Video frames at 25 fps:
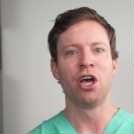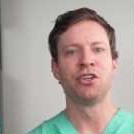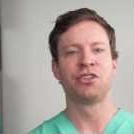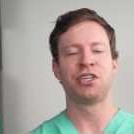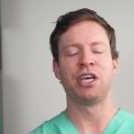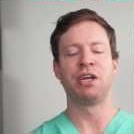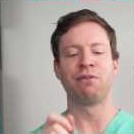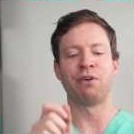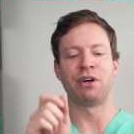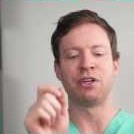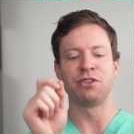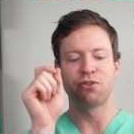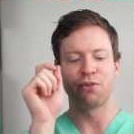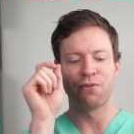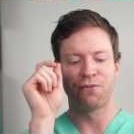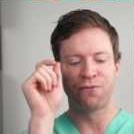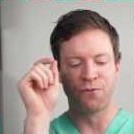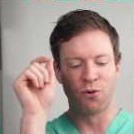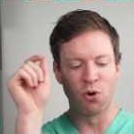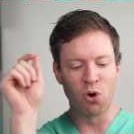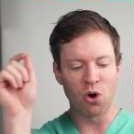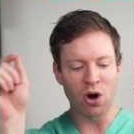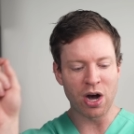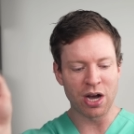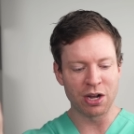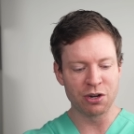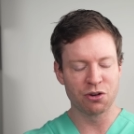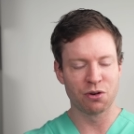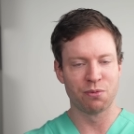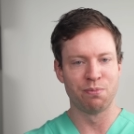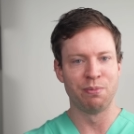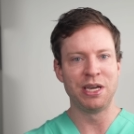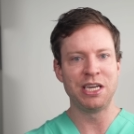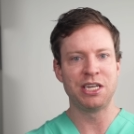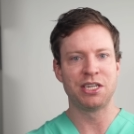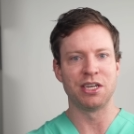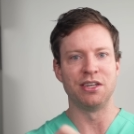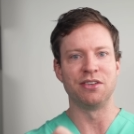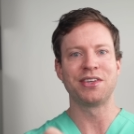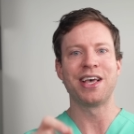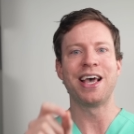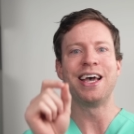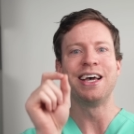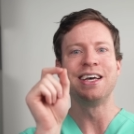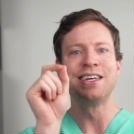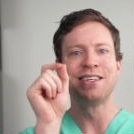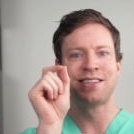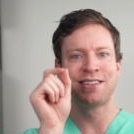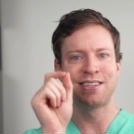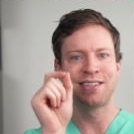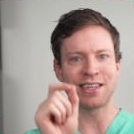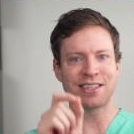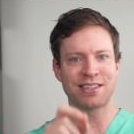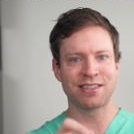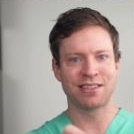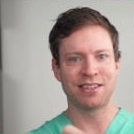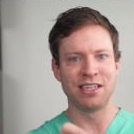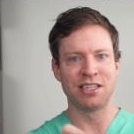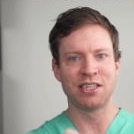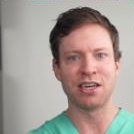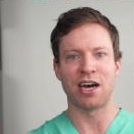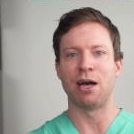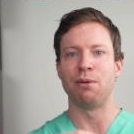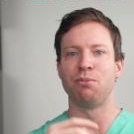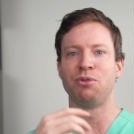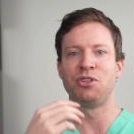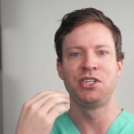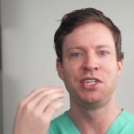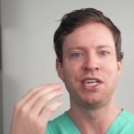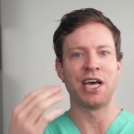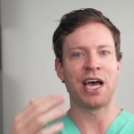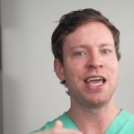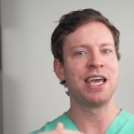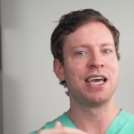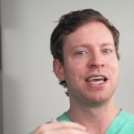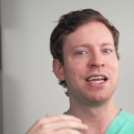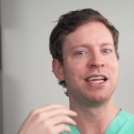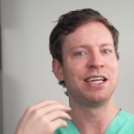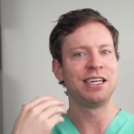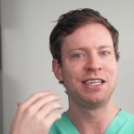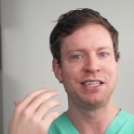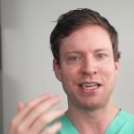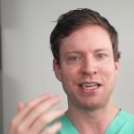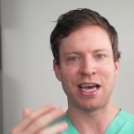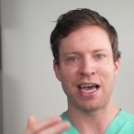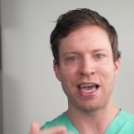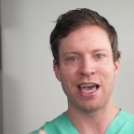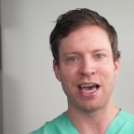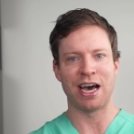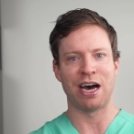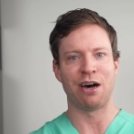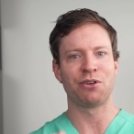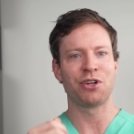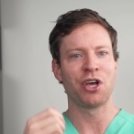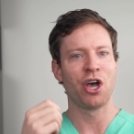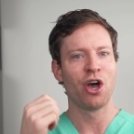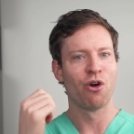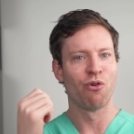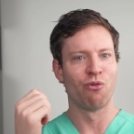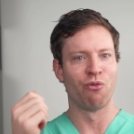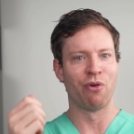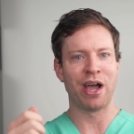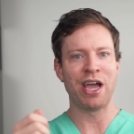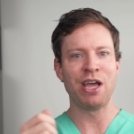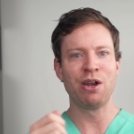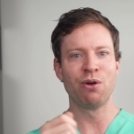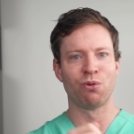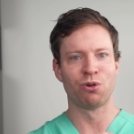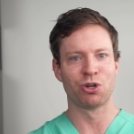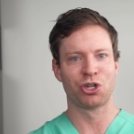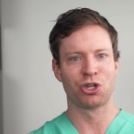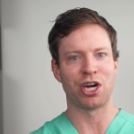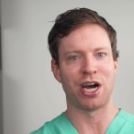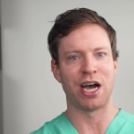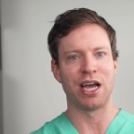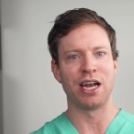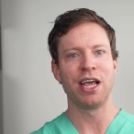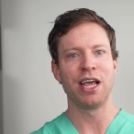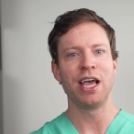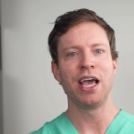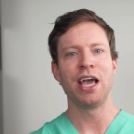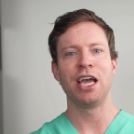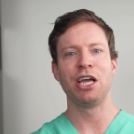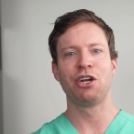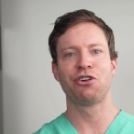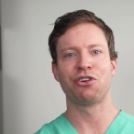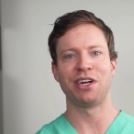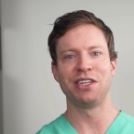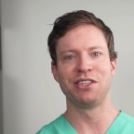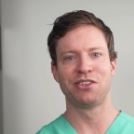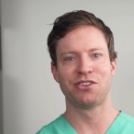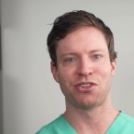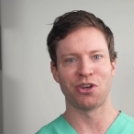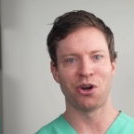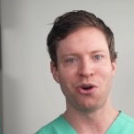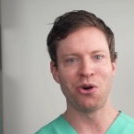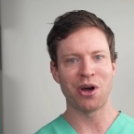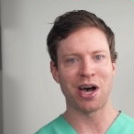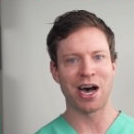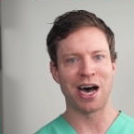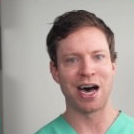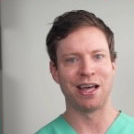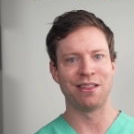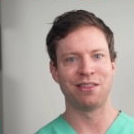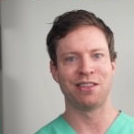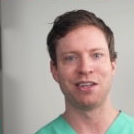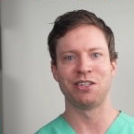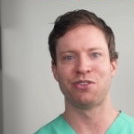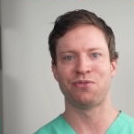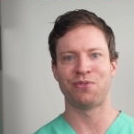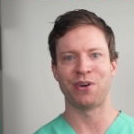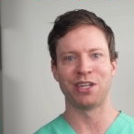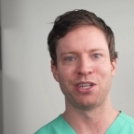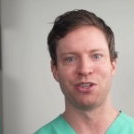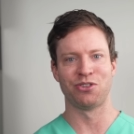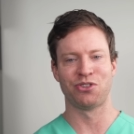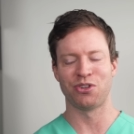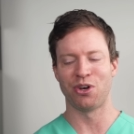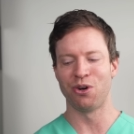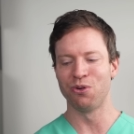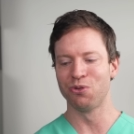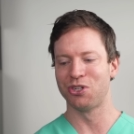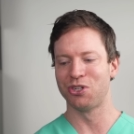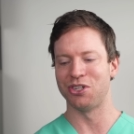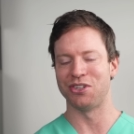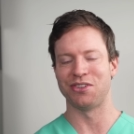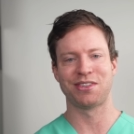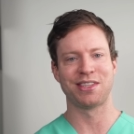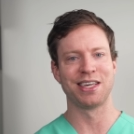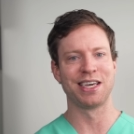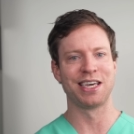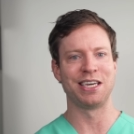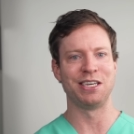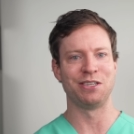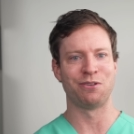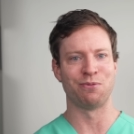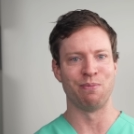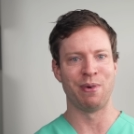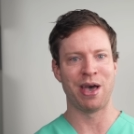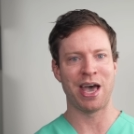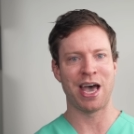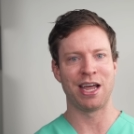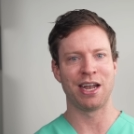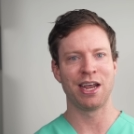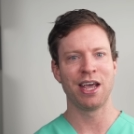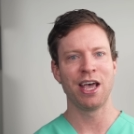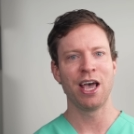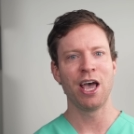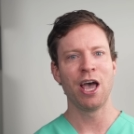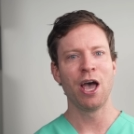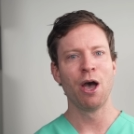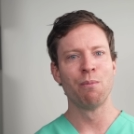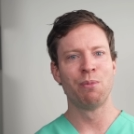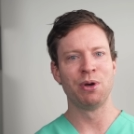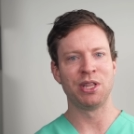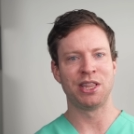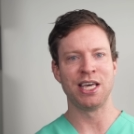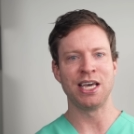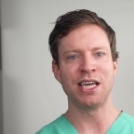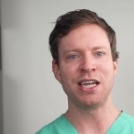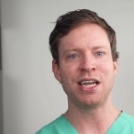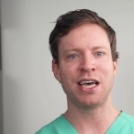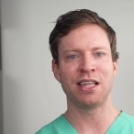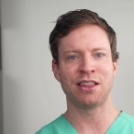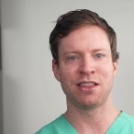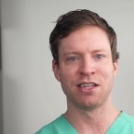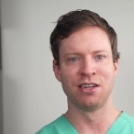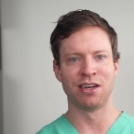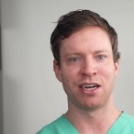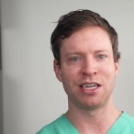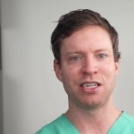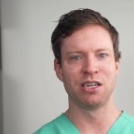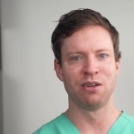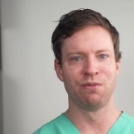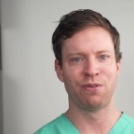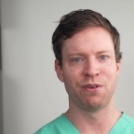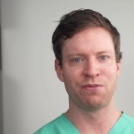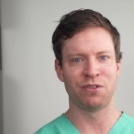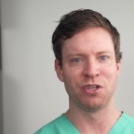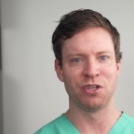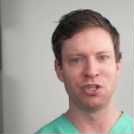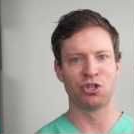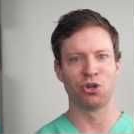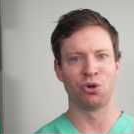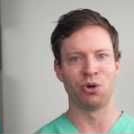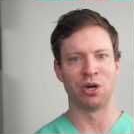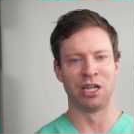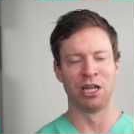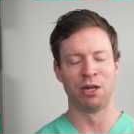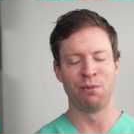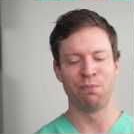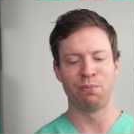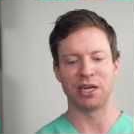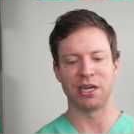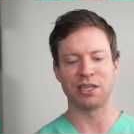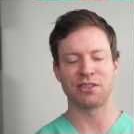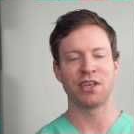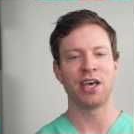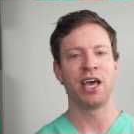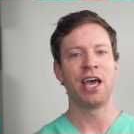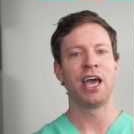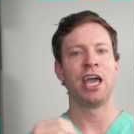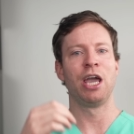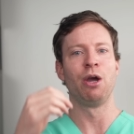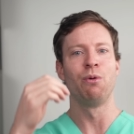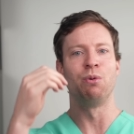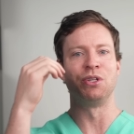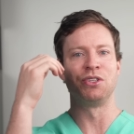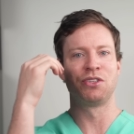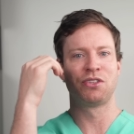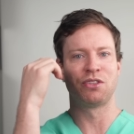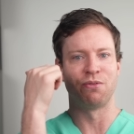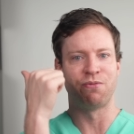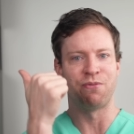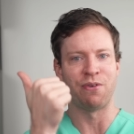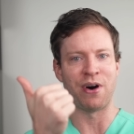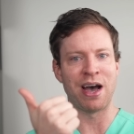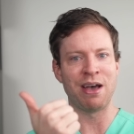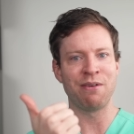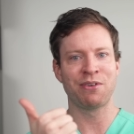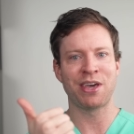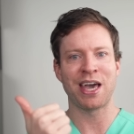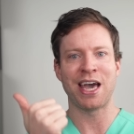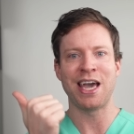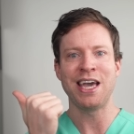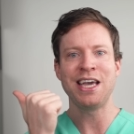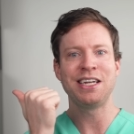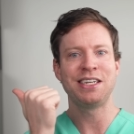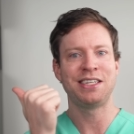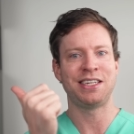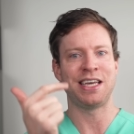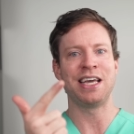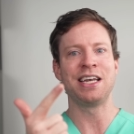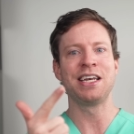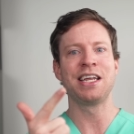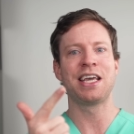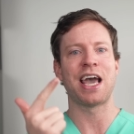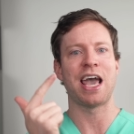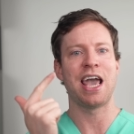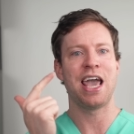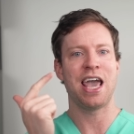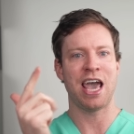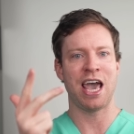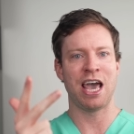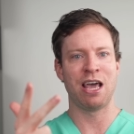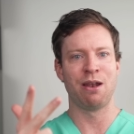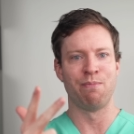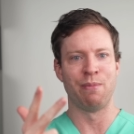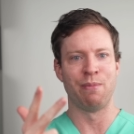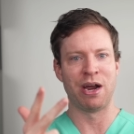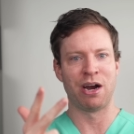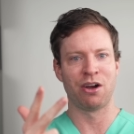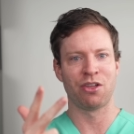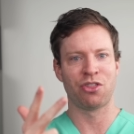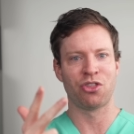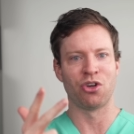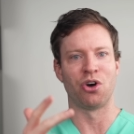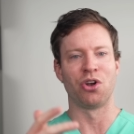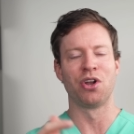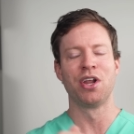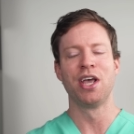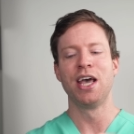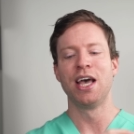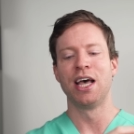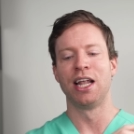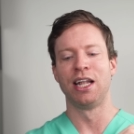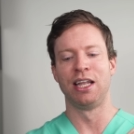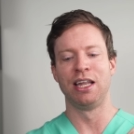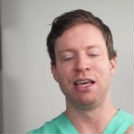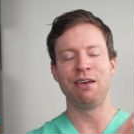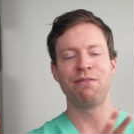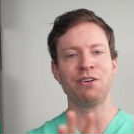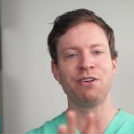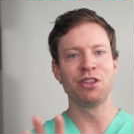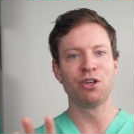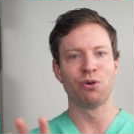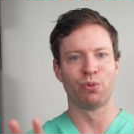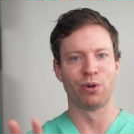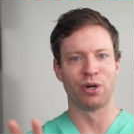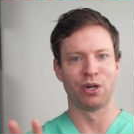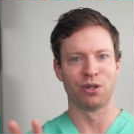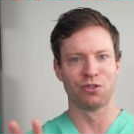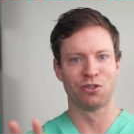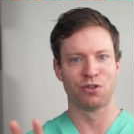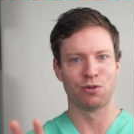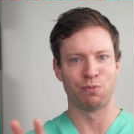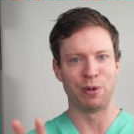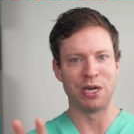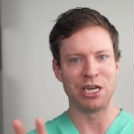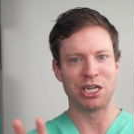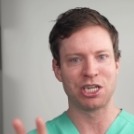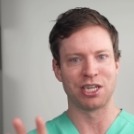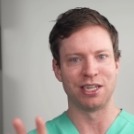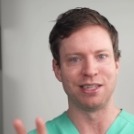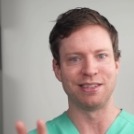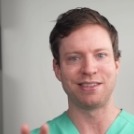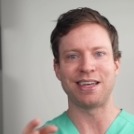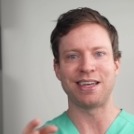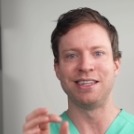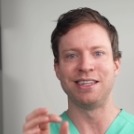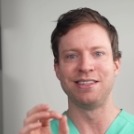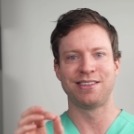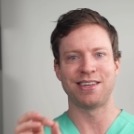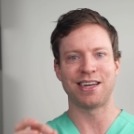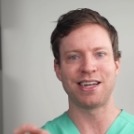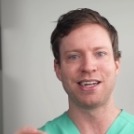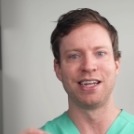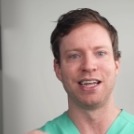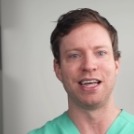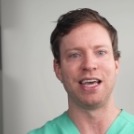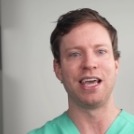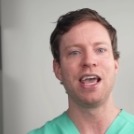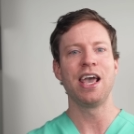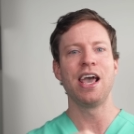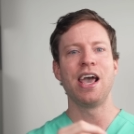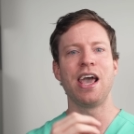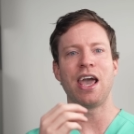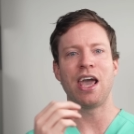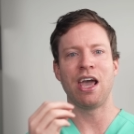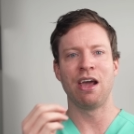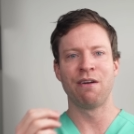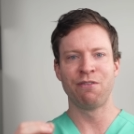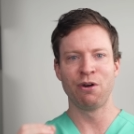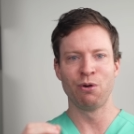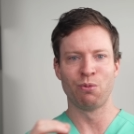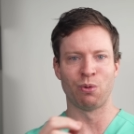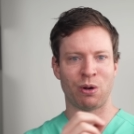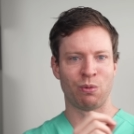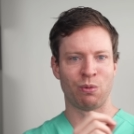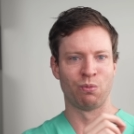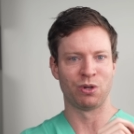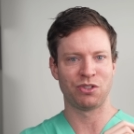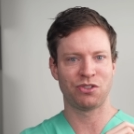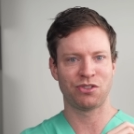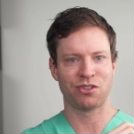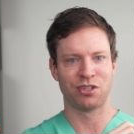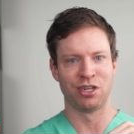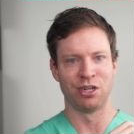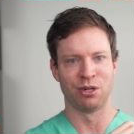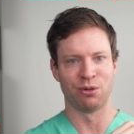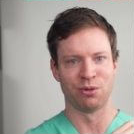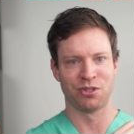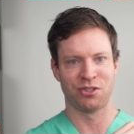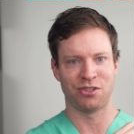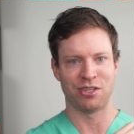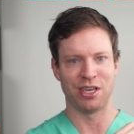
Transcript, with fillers: So he runs 400 meters 60 times, day in, day out, rain or shine. He trains so hard that his fellow soldiers think he's mad. But then at the 1952 Olympics, he wins the 5K, 10K, and marathon, leaving the world speechless, and suddenly everyone wants to know a